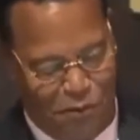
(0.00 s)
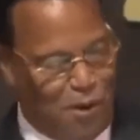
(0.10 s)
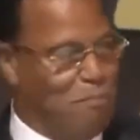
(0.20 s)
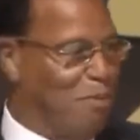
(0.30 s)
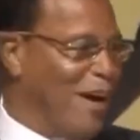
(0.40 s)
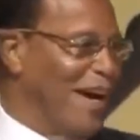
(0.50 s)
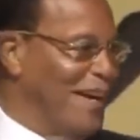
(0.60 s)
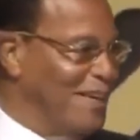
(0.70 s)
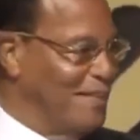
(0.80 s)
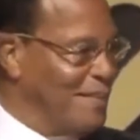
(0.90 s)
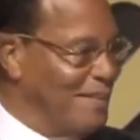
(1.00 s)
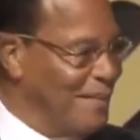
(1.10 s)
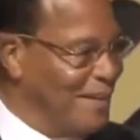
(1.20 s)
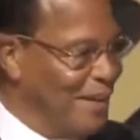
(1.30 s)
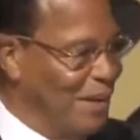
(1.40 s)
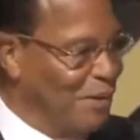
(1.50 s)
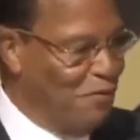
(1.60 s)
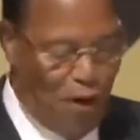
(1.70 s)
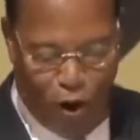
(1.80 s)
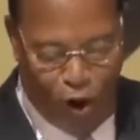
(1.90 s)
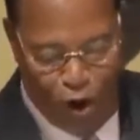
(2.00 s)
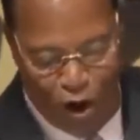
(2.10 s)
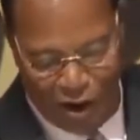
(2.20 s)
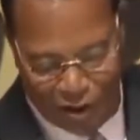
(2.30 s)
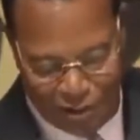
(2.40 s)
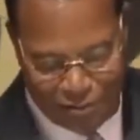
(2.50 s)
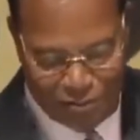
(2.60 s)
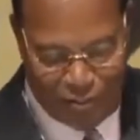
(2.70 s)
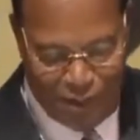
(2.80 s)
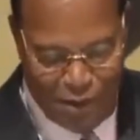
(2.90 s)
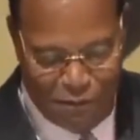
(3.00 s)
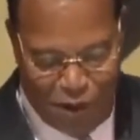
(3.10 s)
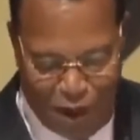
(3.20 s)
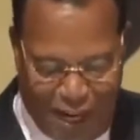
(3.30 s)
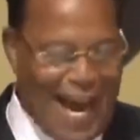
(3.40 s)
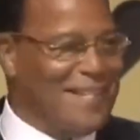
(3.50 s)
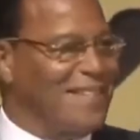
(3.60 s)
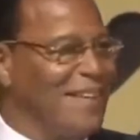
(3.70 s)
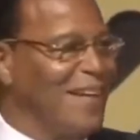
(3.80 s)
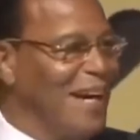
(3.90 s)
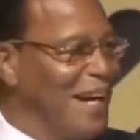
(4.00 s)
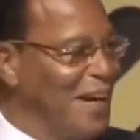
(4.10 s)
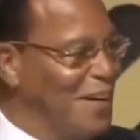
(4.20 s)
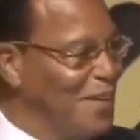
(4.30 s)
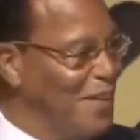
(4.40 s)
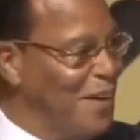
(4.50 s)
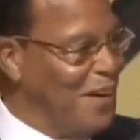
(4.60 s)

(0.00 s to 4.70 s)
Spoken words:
for bread, for oil, for gasoline,